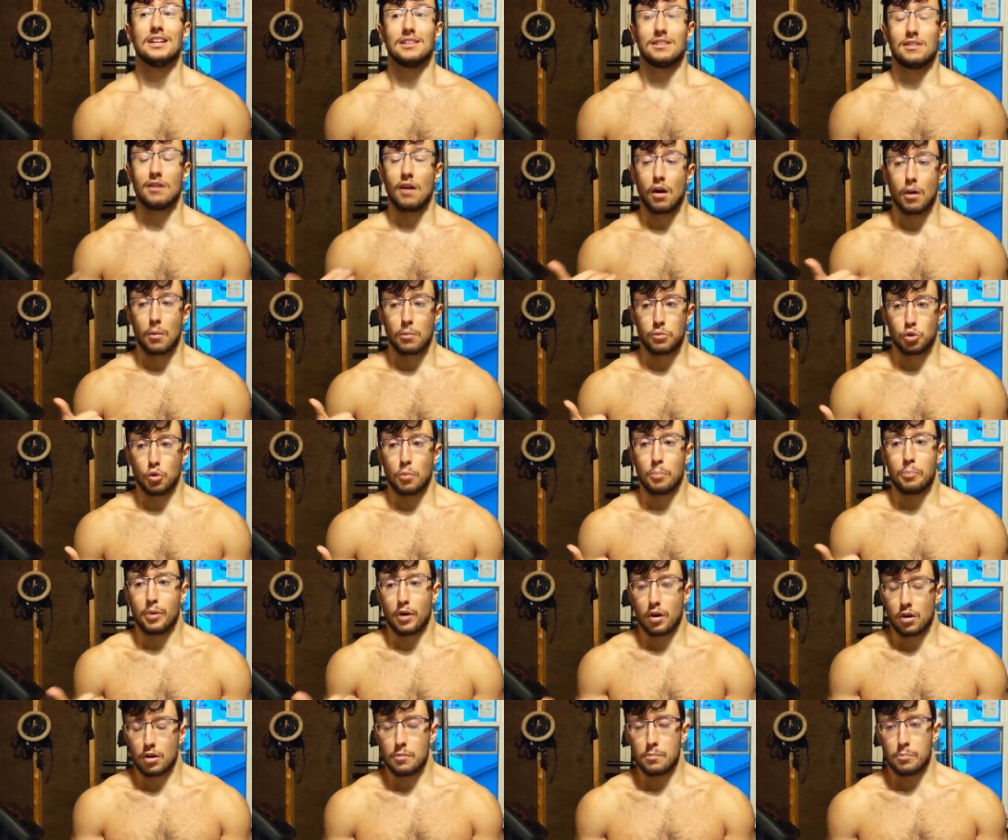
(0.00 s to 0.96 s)
The
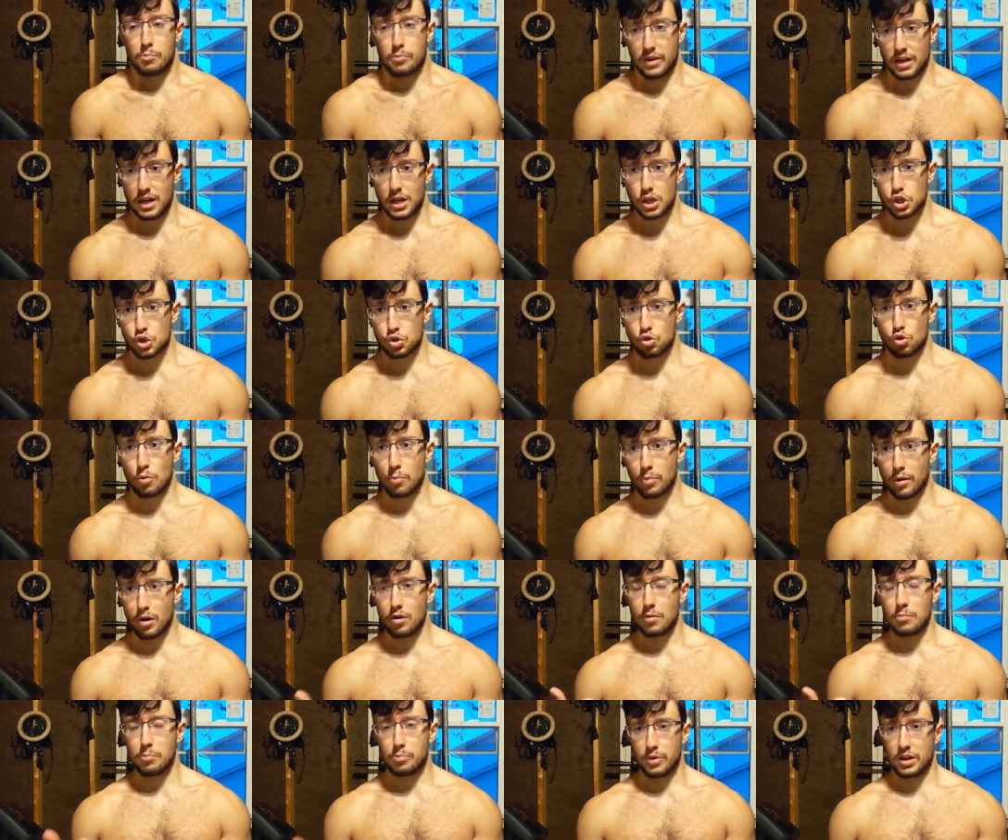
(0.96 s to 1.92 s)
bottom
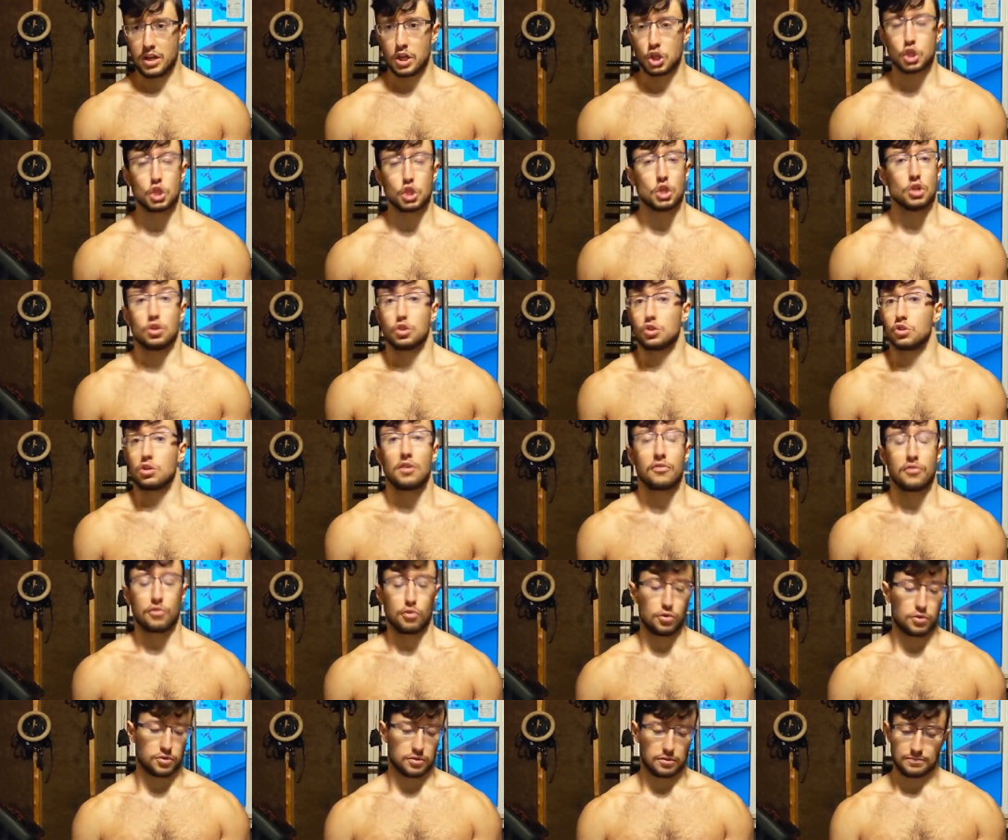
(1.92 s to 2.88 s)
bitch
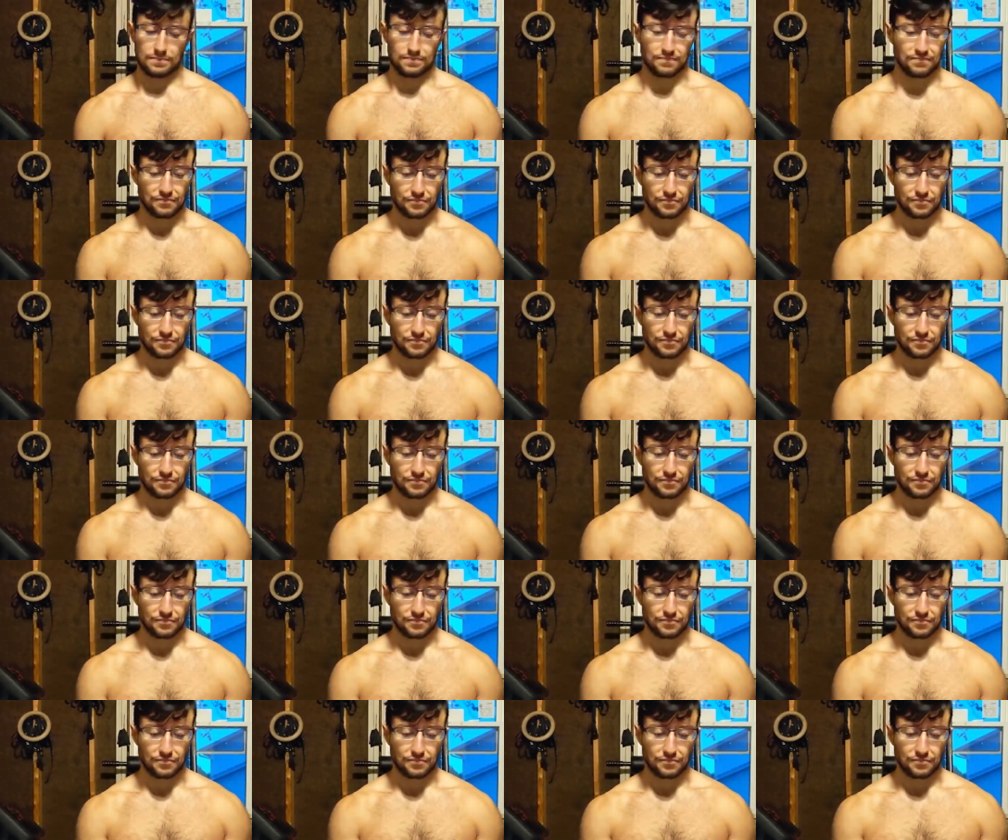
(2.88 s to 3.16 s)
suffers.